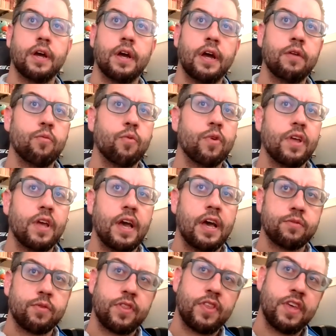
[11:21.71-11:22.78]
And as
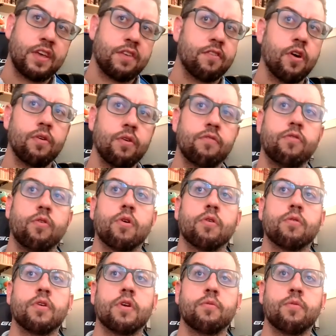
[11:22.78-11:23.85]
we think going
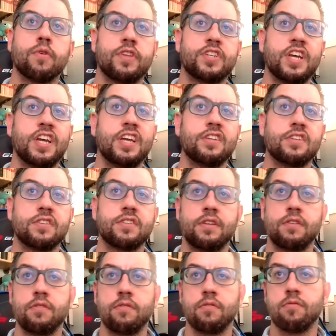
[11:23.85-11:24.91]
forward with the changes
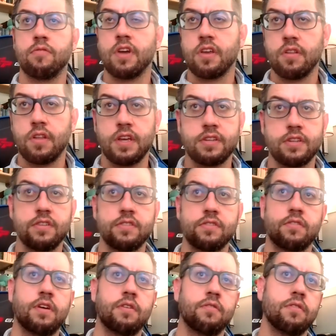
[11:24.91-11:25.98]
in regulations
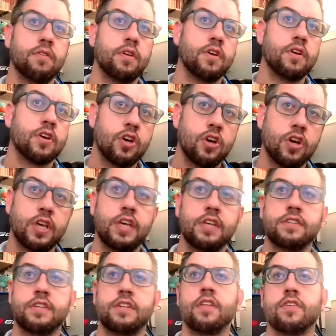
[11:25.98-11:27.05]
around cookies
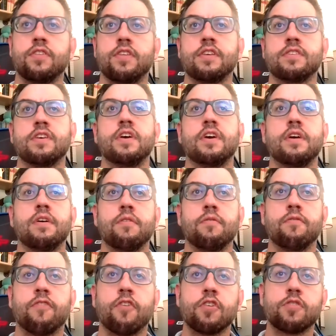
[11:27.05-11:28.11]
and other things,
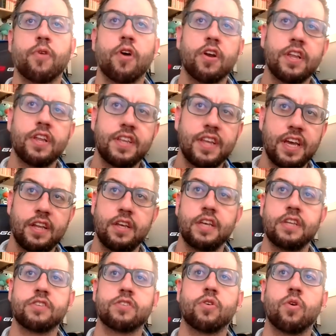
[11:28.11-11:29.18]
first party data
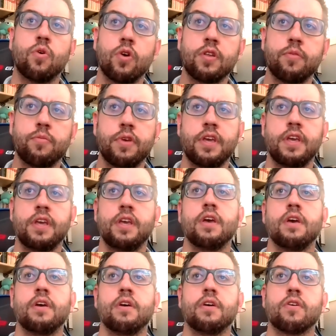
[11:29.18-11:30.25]
is going to be
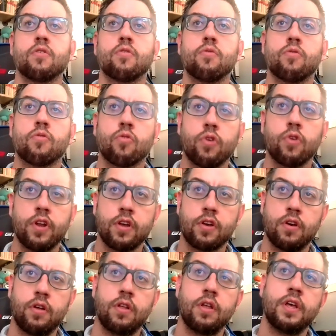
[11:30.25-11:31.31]

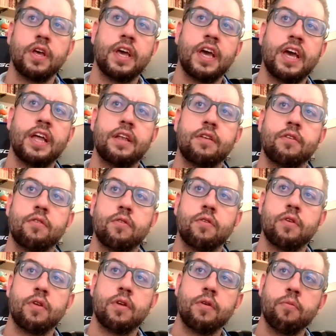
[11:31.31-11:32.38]
critical. And
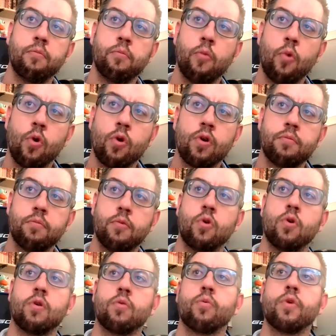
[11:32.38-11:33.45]

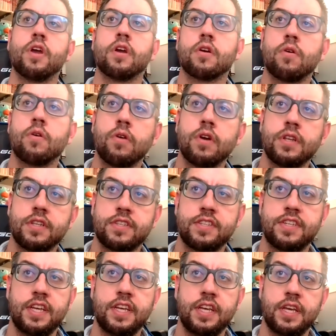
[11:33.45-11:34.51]
more, we are going to
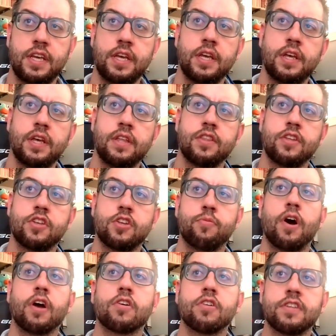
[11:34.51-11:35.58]
see the
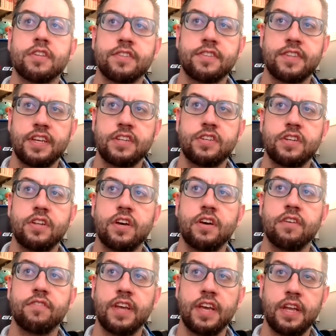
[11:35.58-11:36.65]
democratization
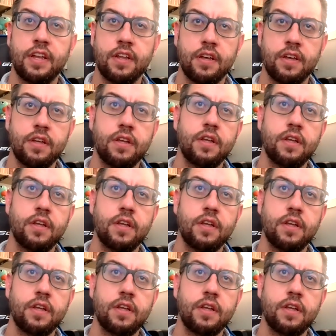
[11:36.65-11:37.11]
of data,